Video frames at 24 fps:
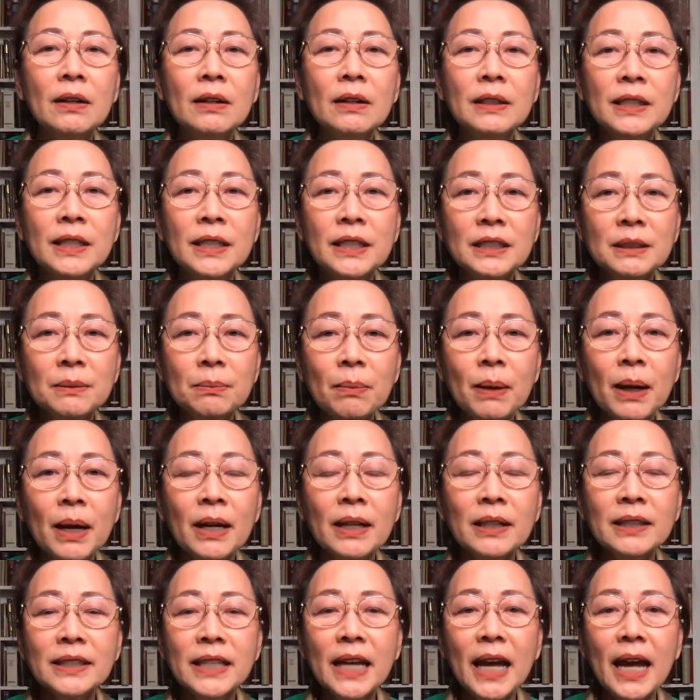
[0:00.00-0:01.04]
this
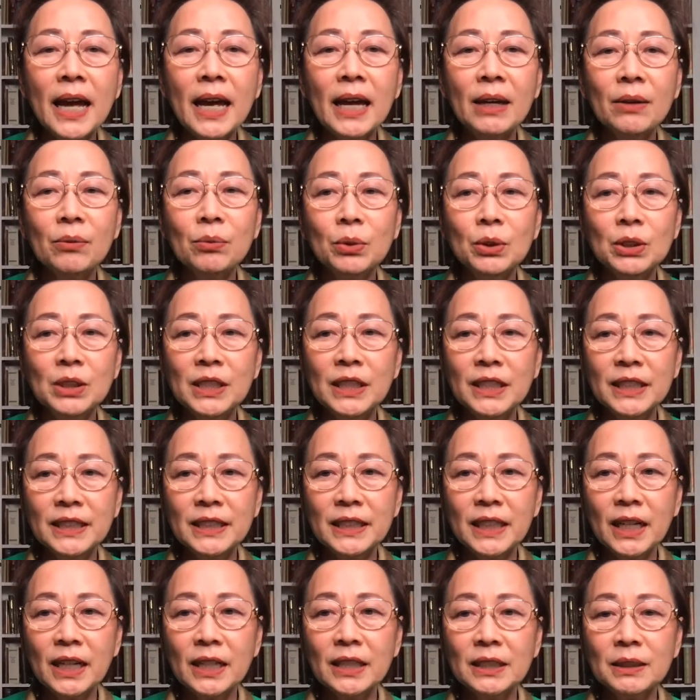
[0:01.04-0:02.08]
month I would
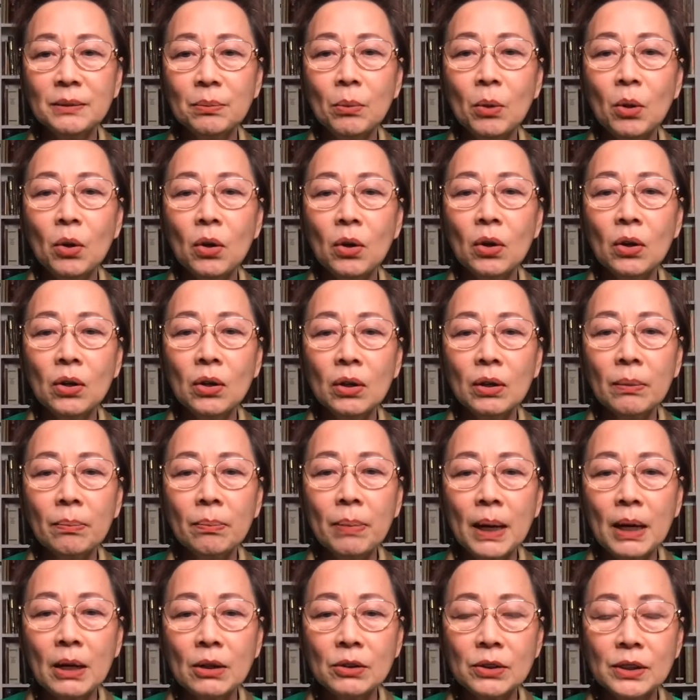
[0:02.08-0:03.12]
discuss more
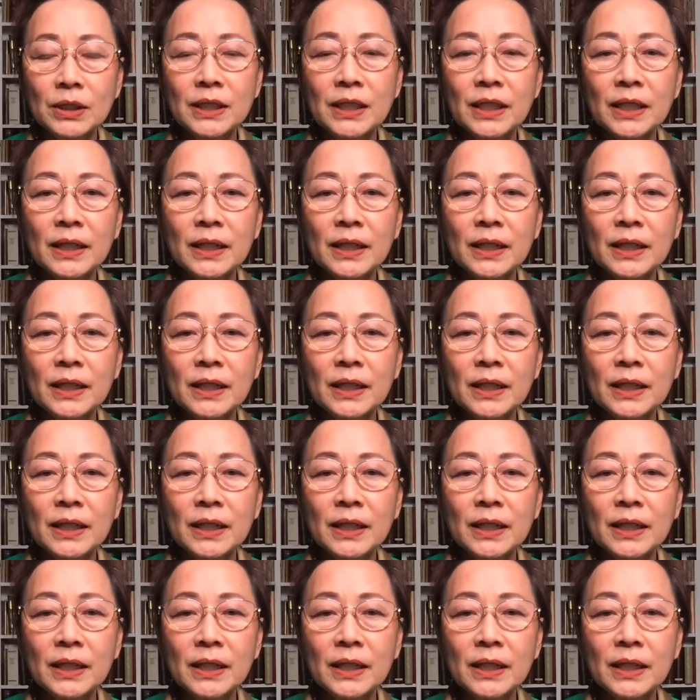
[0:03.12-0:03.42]
about